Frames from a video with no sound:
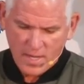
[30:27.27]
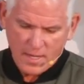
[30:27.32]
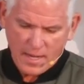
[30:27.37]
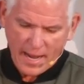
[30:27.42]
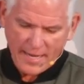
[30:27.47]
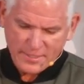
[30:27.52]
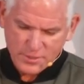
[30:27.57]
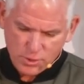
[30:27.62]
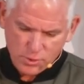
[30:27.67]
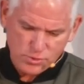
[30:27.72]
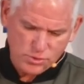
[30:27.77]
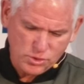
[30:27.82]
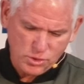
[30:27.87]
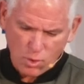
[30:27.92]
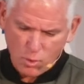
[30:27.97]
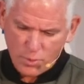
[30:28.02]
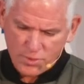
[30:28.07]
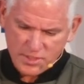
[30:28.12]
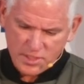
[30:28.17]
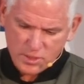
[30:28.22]
I do
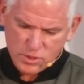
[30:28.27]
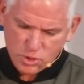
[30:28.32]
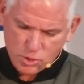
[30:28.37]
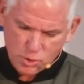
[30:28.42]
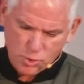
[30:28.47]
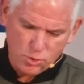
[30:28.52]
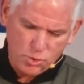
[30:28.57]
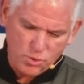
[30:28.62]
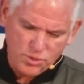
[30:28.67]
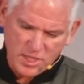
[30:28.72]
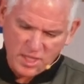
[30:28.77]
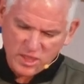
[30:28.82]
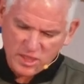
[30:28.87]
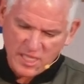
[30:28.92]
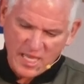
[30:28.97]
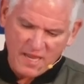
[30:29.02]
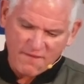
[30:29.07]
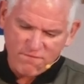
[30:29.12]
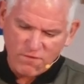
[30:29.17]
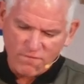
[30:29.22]
so with this truth that
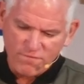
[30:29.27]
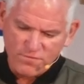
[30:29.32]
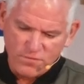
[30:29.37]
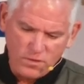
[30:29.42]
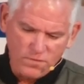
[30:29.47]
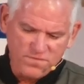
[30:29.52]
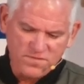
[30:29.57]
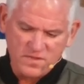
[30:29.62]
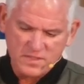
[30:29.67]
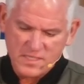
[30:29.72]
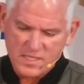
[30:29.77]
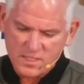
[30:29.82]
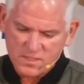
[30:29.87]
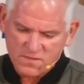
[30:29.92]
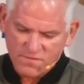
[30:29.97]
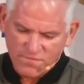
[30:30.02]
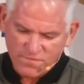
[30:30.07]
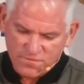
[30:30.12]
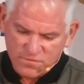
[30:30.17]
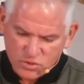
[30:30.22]
thankful
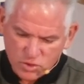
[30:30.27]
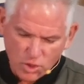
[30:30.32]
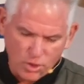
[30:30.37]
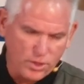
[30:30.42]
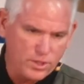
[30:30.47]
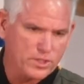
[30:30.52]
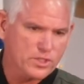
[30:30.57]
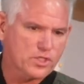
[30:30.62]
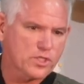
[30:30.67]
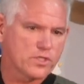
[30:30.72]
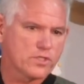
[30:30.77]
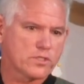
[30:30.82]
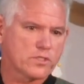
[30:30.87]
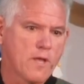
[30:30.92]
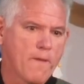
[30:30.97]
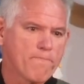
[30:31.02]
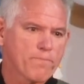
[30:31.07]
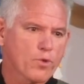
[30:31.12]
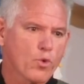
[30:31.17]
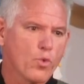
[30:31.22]
fruitfulness
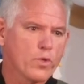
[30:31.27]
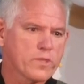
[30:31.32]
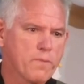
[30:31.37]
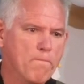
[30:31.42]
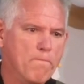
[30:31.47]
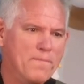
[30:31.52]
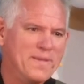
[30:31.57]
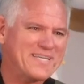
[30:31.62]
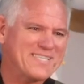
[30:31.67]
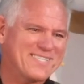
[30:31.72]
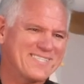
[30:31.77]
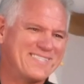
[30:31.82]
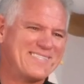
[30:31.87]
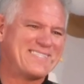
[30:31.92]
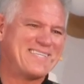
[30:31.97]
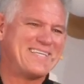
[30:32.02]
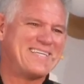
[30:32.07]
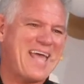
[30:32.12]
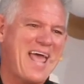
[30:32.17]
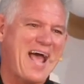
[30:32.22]
flourishes with mission
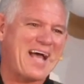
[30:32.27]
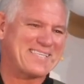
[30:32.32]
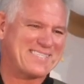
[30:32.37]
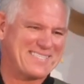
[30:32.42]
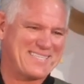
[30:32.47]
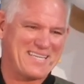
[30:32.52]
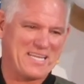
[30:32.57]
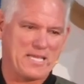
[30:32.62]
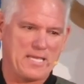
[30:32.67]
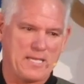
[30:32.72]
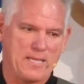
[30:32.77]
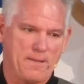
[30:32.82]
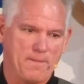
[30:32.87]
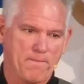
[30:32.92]
tenacity.